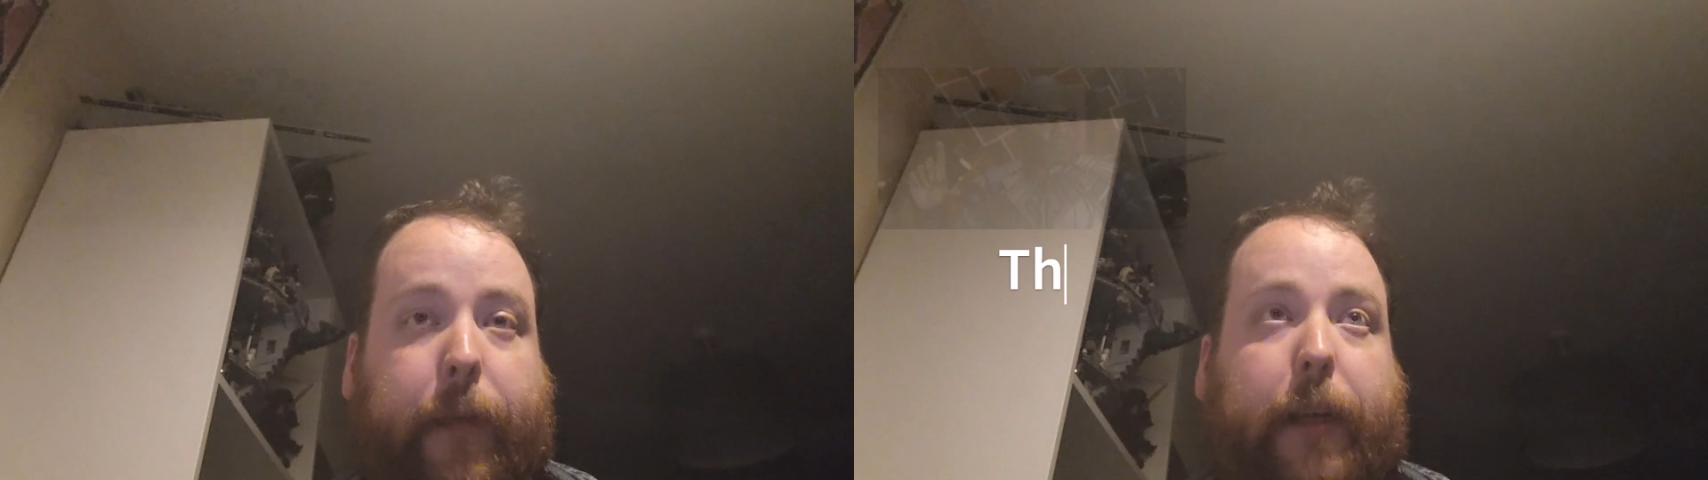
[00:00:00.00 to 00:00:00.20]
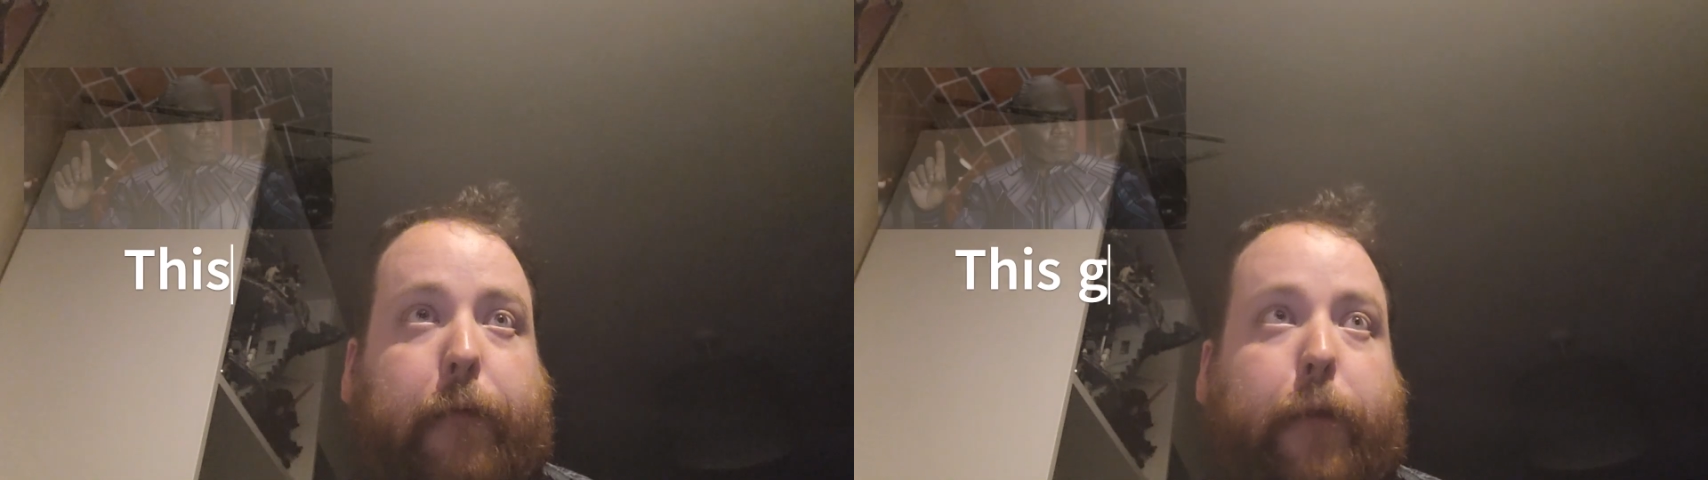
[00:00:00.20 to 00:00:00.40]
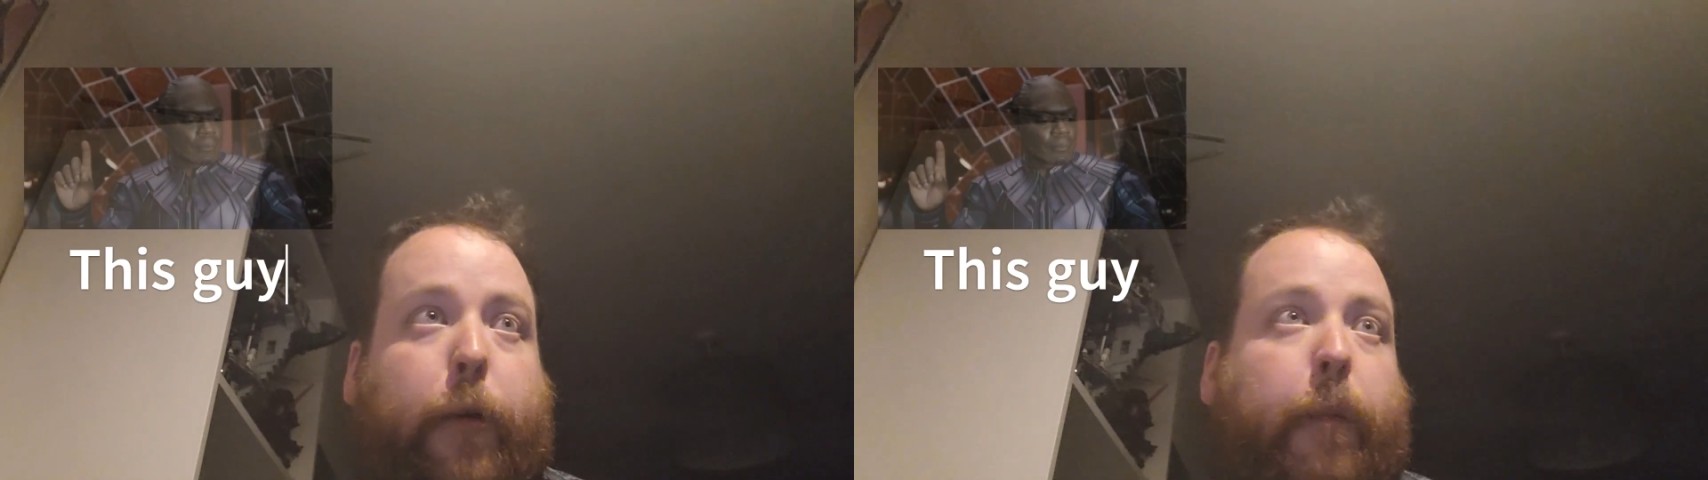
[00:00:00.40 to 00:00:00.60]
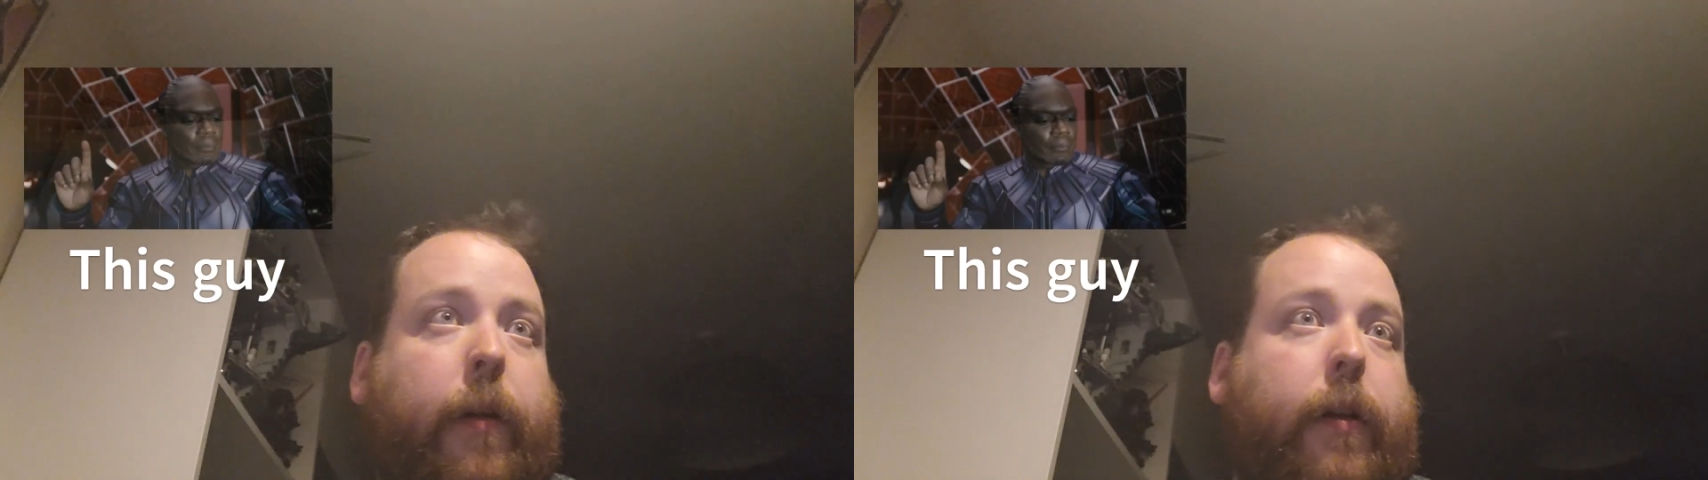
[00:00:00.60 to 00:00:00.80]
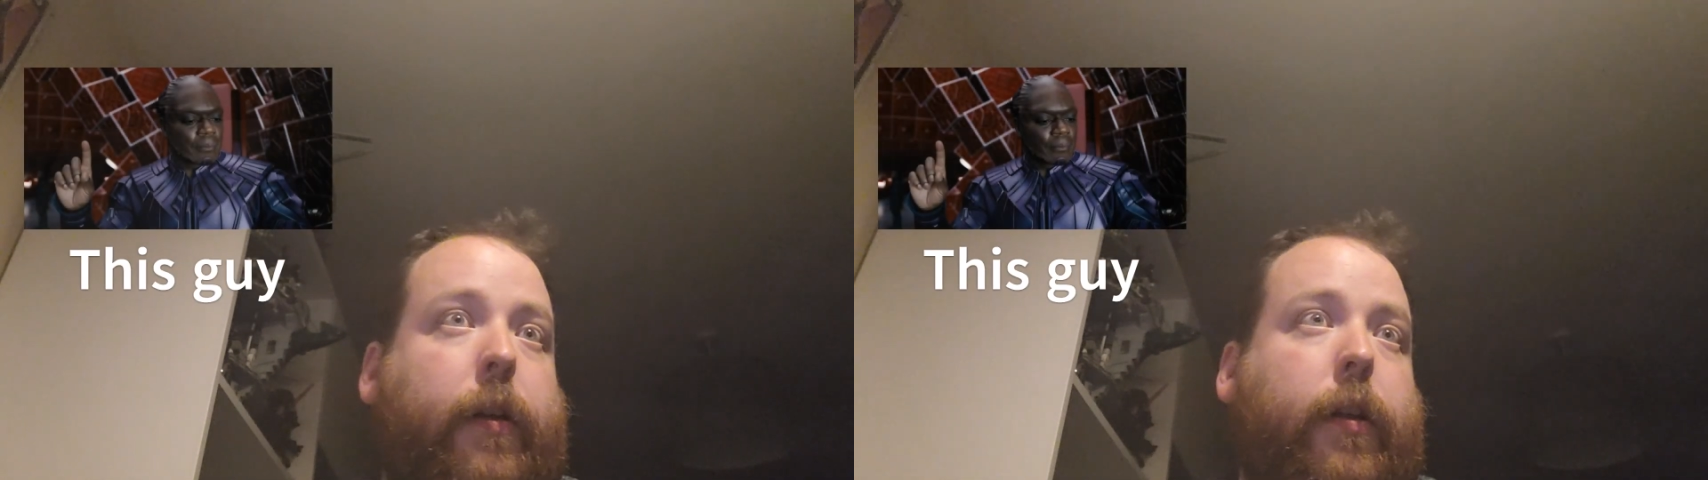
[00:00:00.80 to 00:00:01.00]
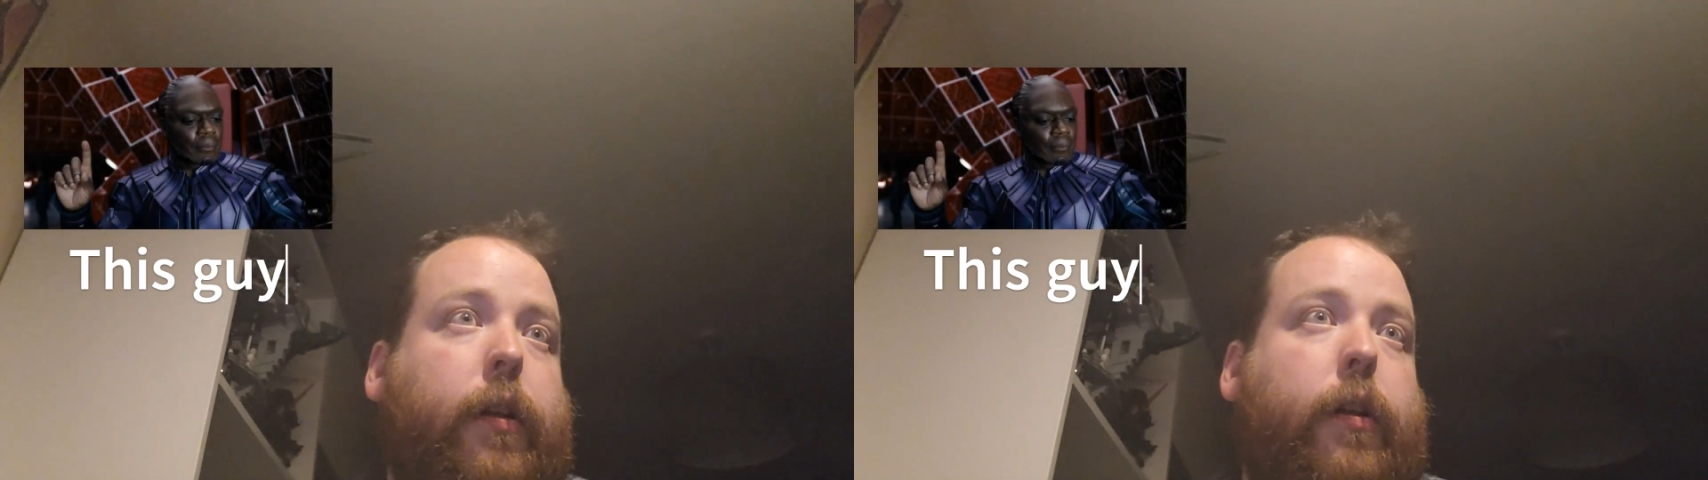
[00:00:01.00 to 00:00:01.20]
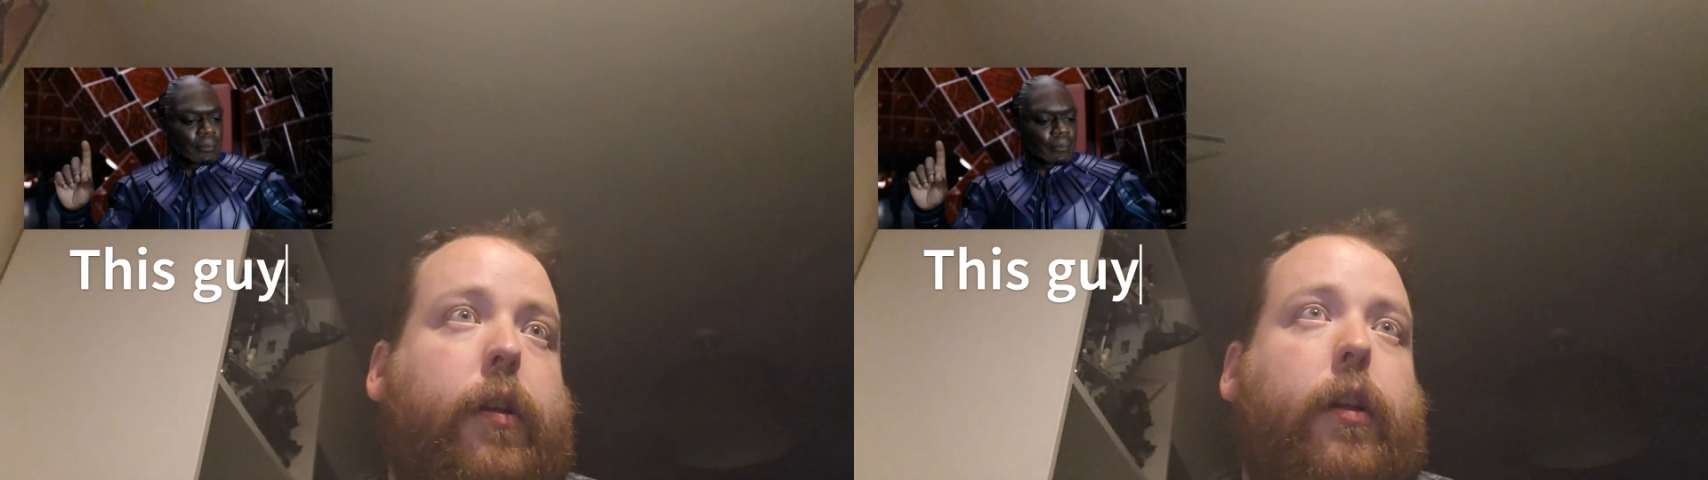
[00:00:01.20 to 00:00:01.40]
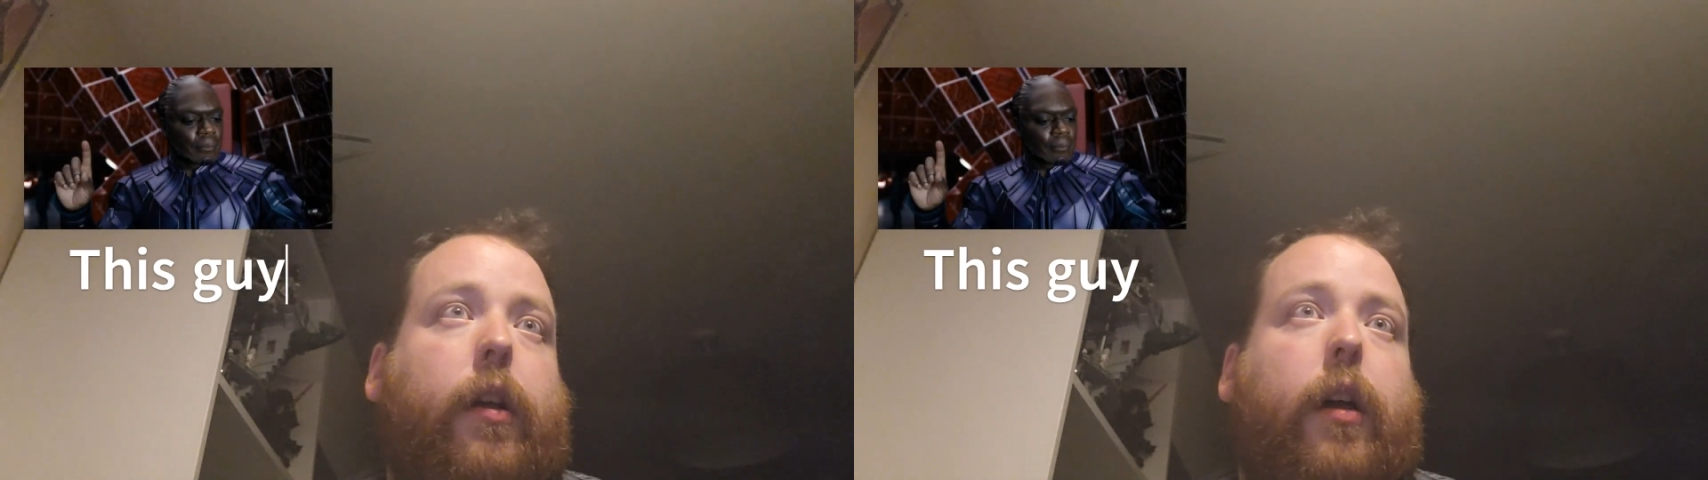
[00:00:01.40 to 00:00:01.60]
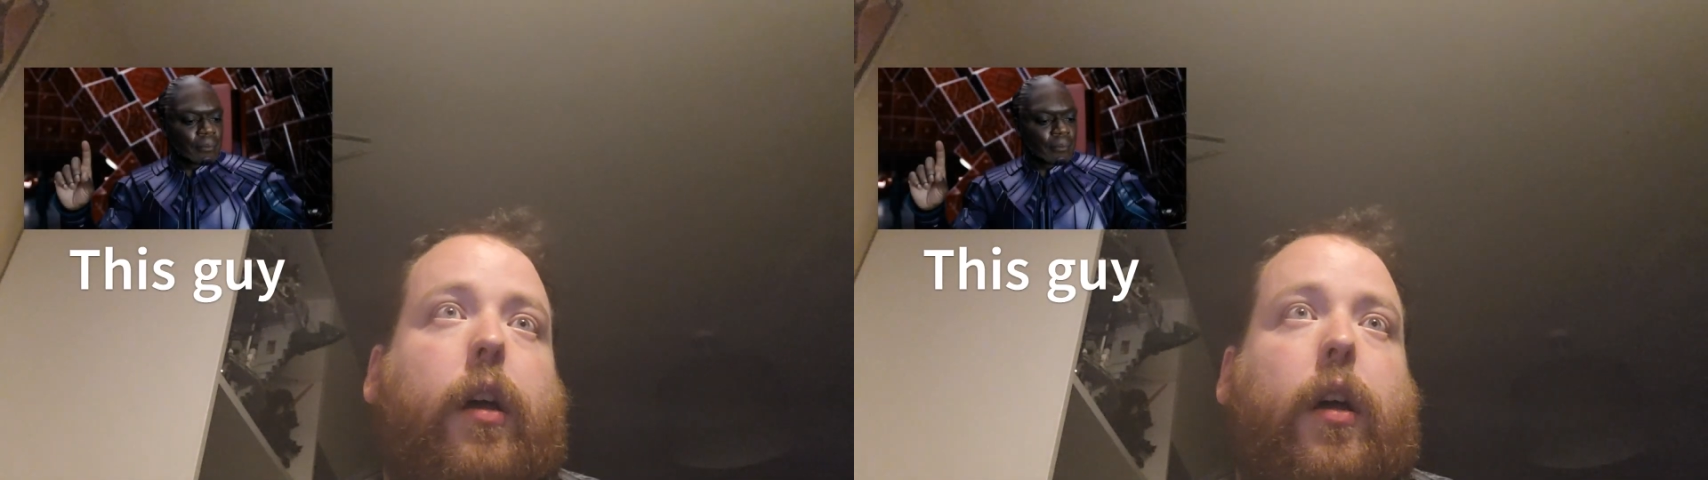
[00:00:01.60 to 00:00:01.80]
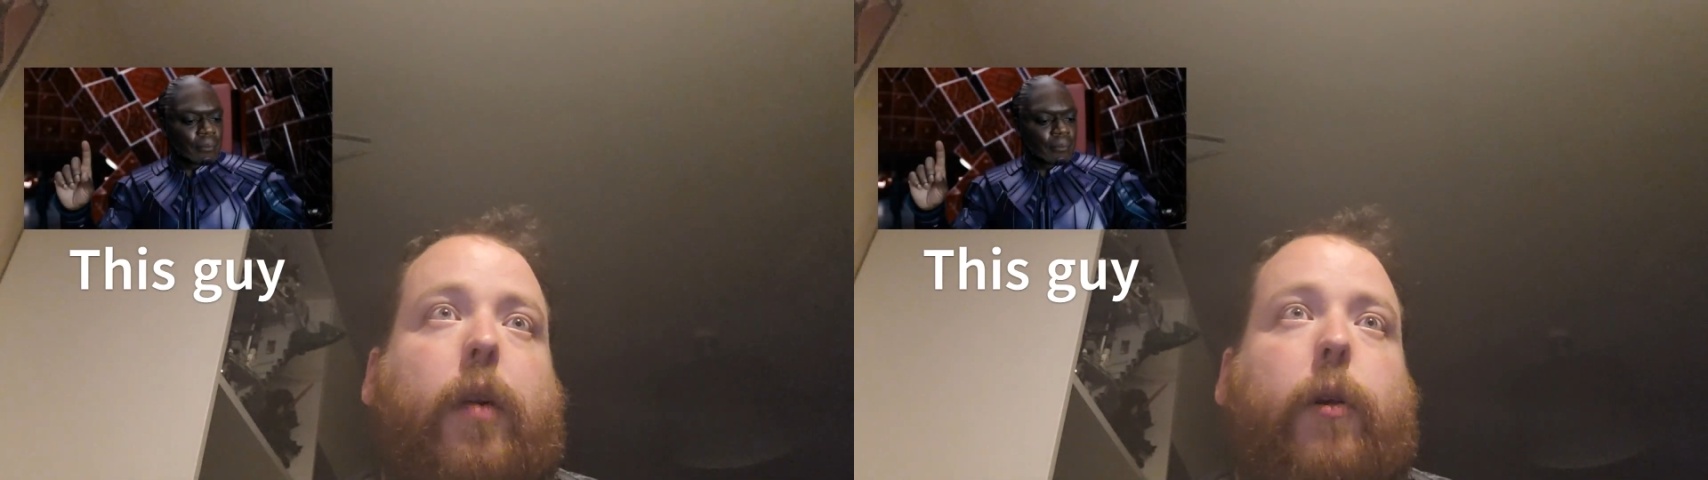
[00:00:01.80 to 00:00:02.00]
in that film. Uh,